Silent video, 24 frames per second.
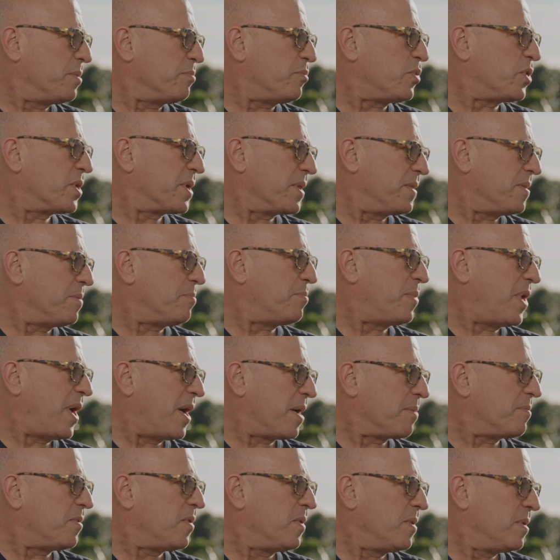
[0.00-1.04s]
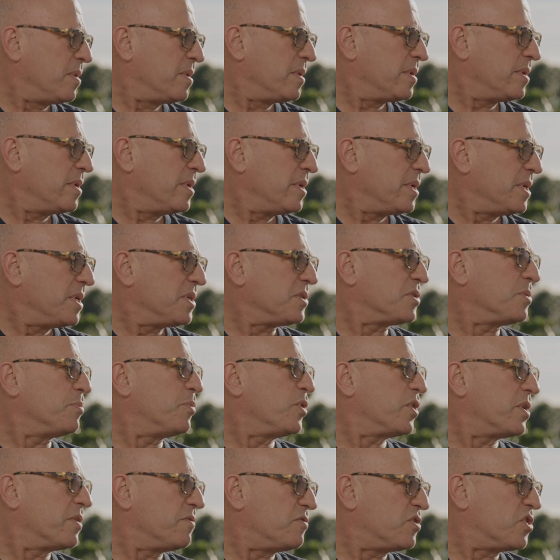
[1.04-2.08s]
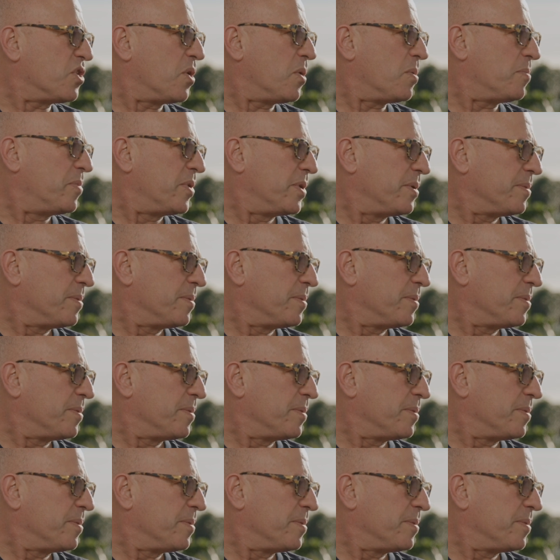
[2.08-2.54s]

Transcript: book in the Bible is the book of Job.